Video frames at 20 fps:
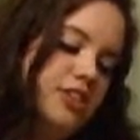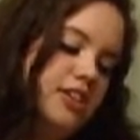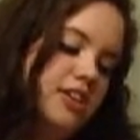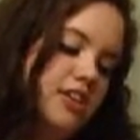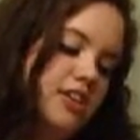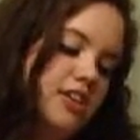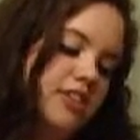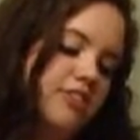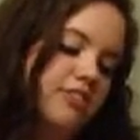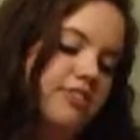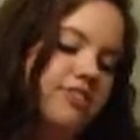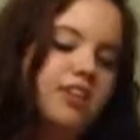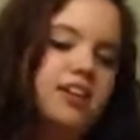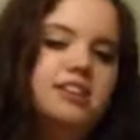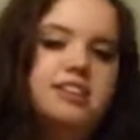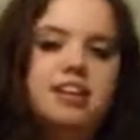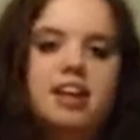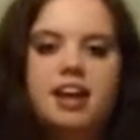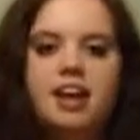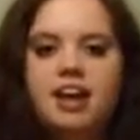is
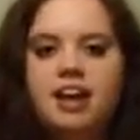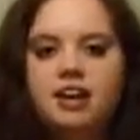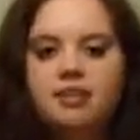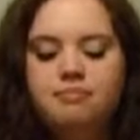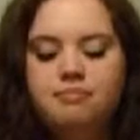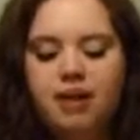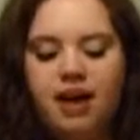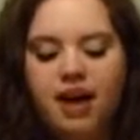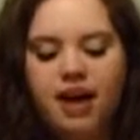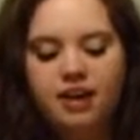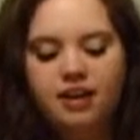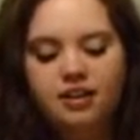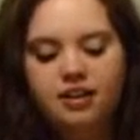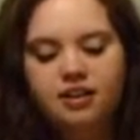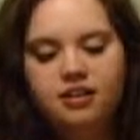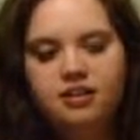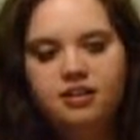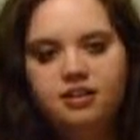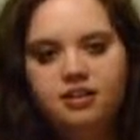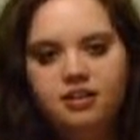everyone gets
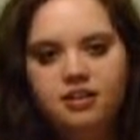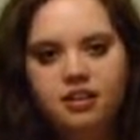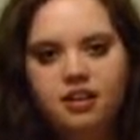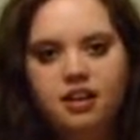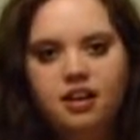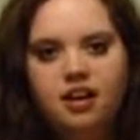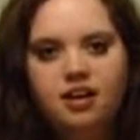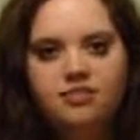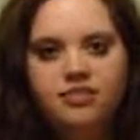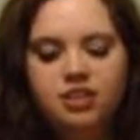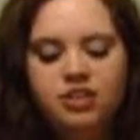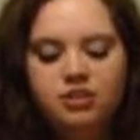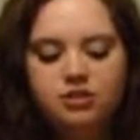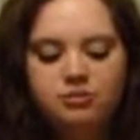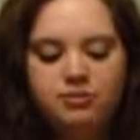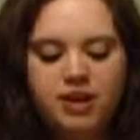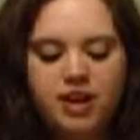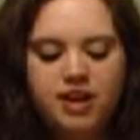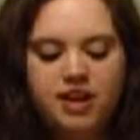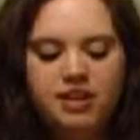a
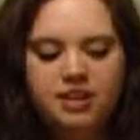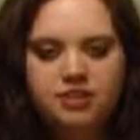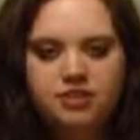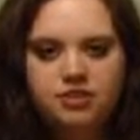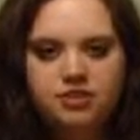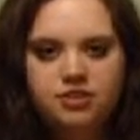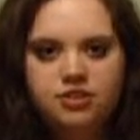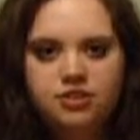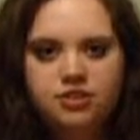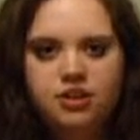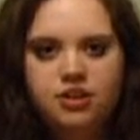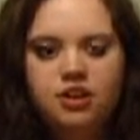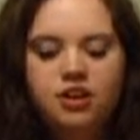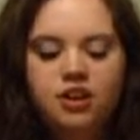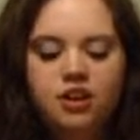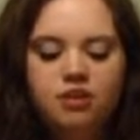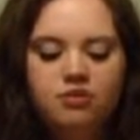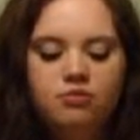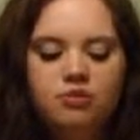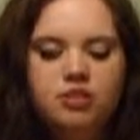score sheet,
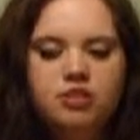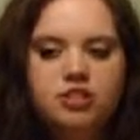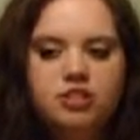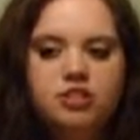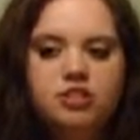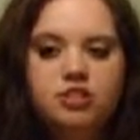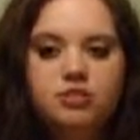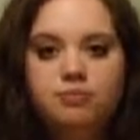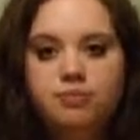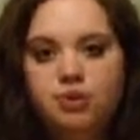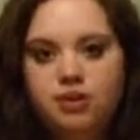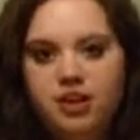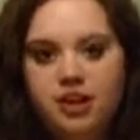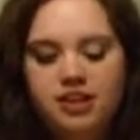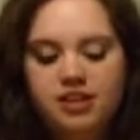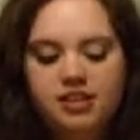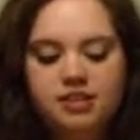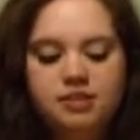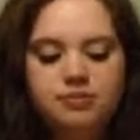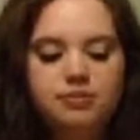
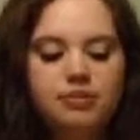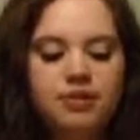which